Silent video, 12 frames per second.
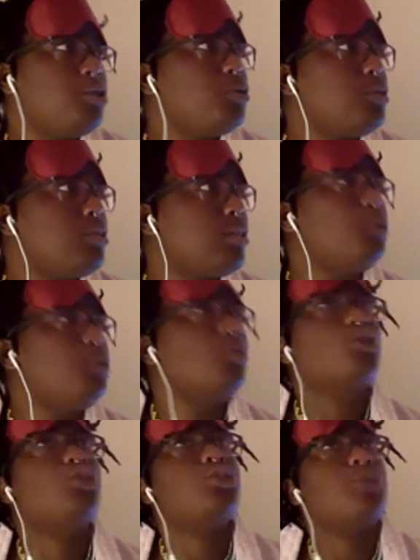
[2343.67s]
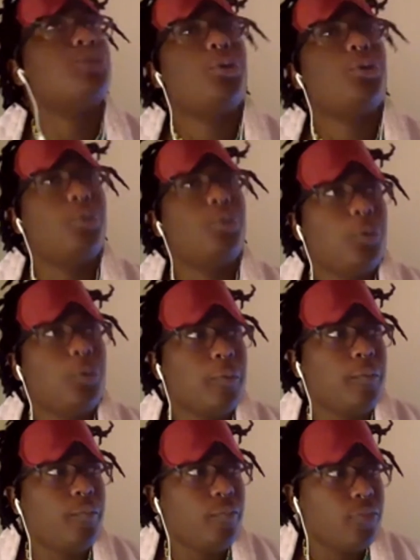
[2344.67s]
so
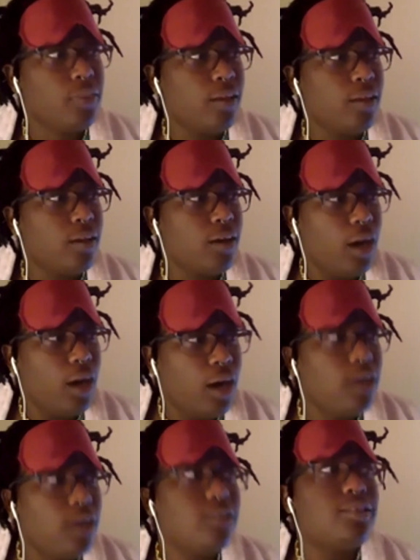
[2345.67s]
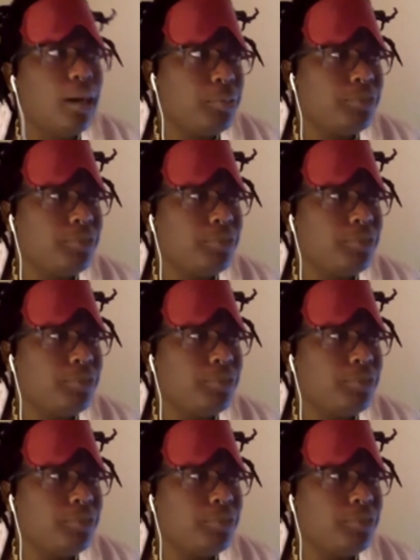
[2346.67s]
on top of your shit.